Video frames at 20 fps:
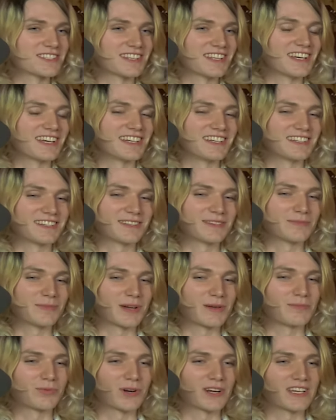Like
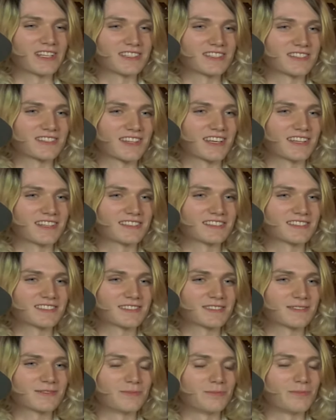my brain just likes
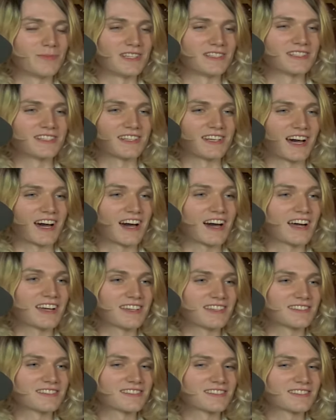mids and
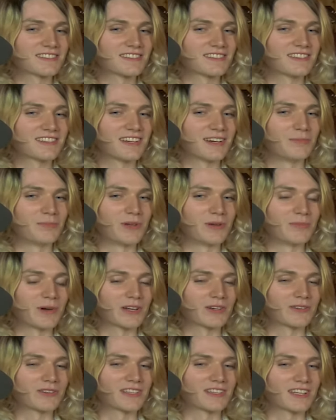highs a bit
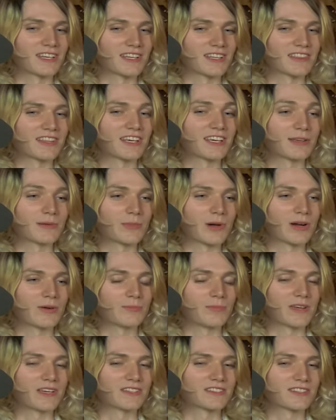better than like thinking about
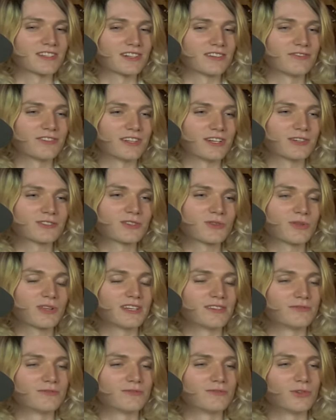bass stuff, and also
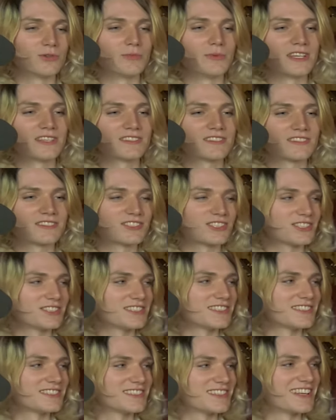like roommates and
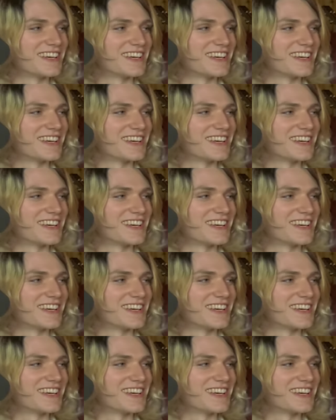shit.